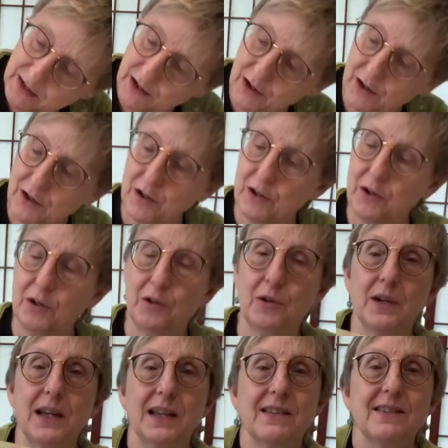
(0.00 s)
Oh,
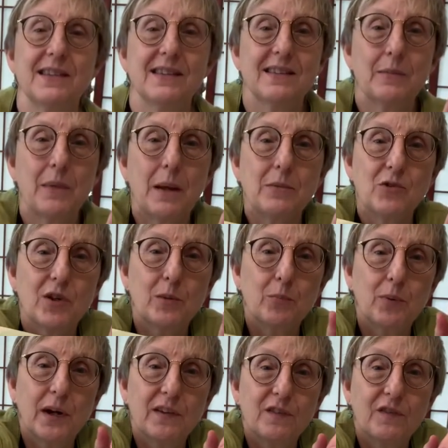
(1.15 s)
and see, sometimes you can
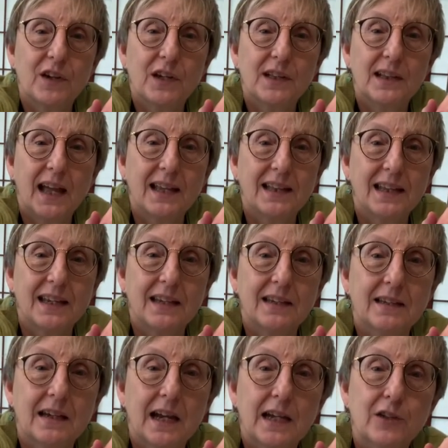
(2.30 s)
press very lightly
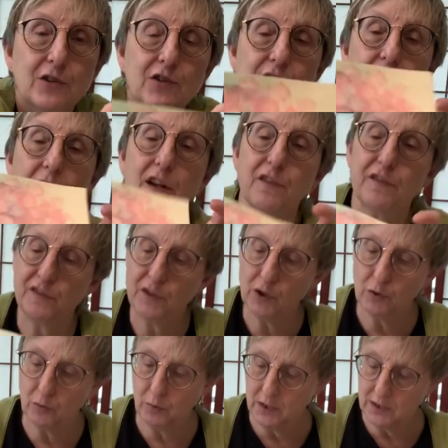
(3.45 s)
and you just get a
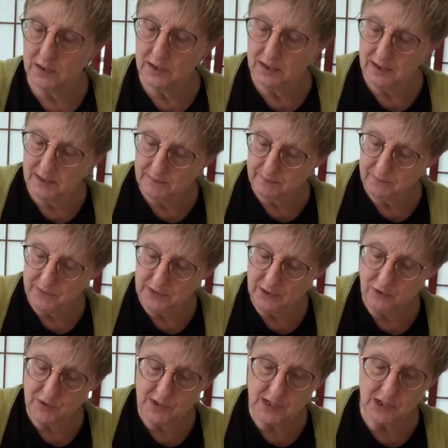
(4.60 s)
few
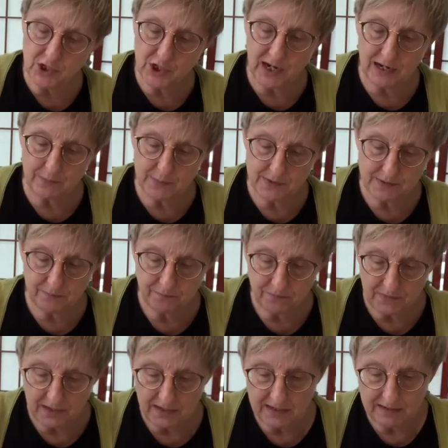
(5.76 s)
interesting shapes.
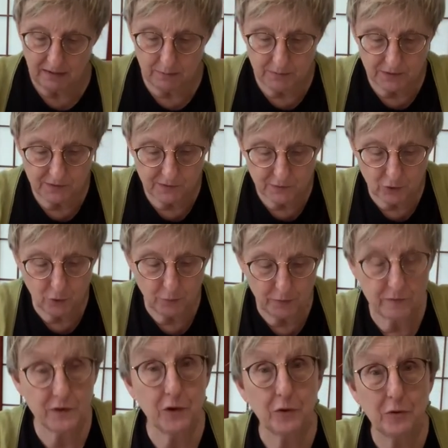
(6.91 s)
Now I'm going to scoop a
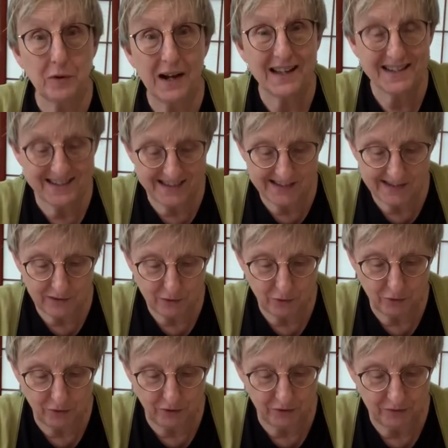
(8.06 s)
few onto this other
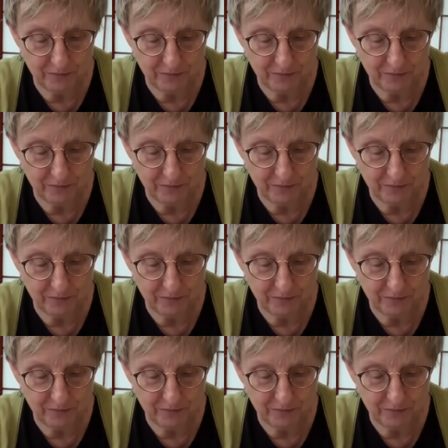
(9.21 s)
corner